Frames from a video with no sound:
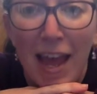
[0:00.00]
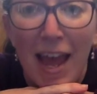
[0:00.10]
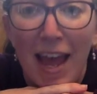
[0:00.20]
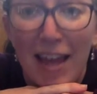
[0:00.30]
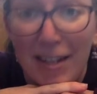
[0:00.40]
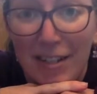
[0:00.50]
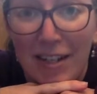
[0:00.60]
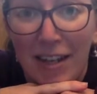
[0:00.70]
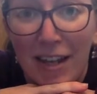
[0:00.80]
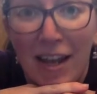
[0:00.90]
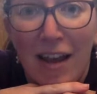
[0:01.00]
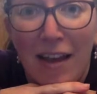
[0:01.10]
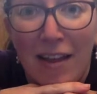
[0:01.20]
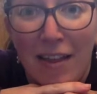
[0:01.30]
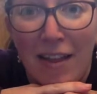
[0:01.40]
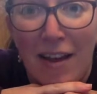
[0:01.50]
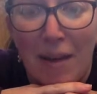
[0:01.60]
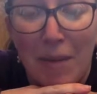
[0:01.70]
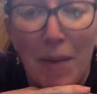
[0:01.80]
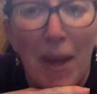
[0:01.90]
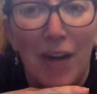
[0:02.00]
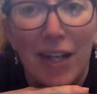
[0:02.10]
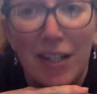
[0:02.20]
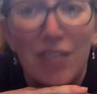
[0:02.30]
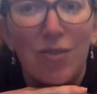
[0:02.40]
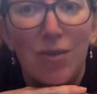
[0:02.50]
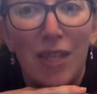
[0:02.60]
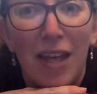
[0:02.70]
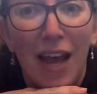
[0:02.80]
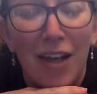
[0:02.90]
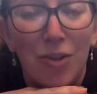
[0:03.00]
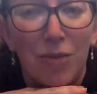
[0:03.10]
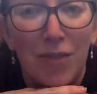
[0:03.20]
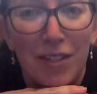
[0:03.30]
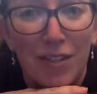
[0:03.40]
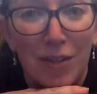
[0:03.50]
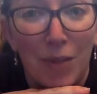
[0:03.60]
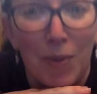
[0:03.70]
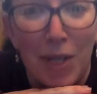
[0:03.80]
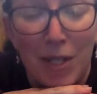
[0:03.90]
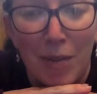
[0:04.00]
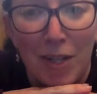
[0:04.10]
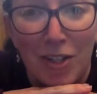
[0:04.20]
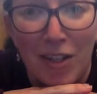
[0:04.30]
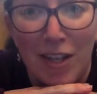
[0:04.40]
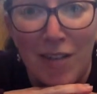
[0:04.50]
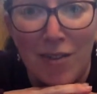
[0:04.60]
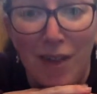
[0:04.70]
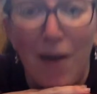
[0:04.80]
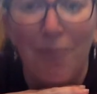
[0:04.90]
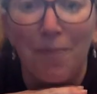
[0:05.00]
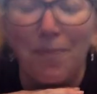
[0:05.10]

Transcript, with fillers: and um, comparing it to the actual freezing point depression that you saw,